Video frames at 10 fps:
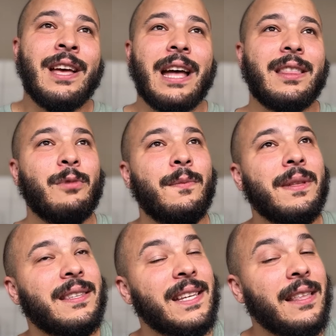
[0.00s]
at the
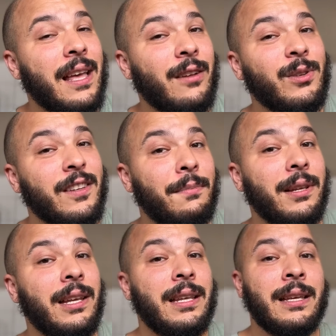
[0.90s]
moment saying that Yusuf
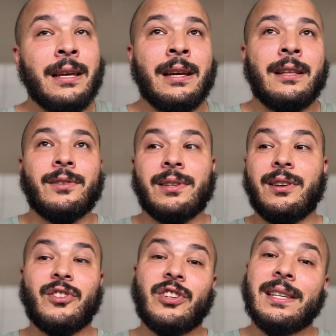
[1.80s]
Belali, there's a
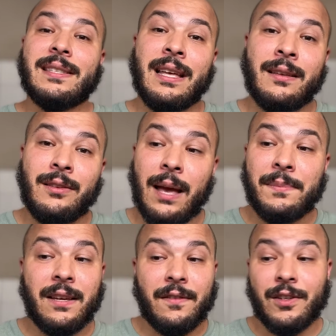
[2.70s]
good chance that
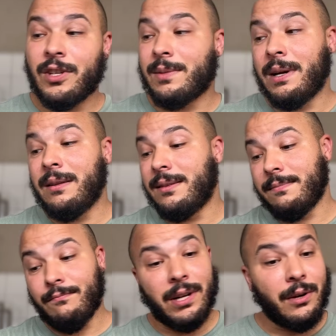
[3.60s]
MC of Algiers might
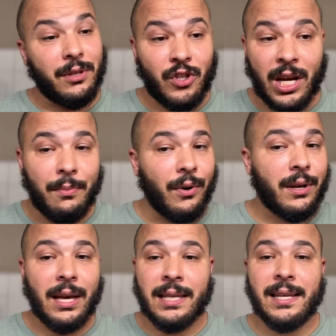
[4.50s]
bring out the checkbook
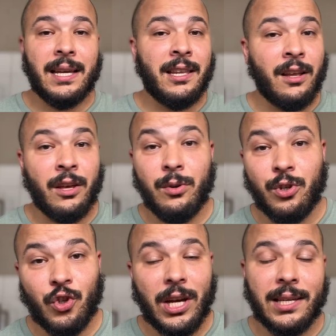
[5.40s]
and sign in a
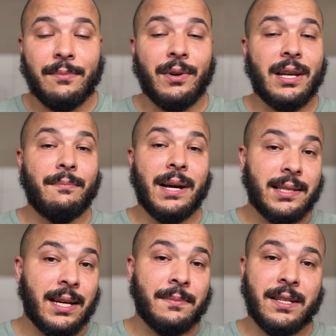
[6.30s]
huge check to bring him back
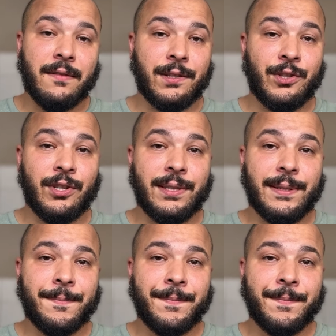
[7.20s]
to MC of Algiers.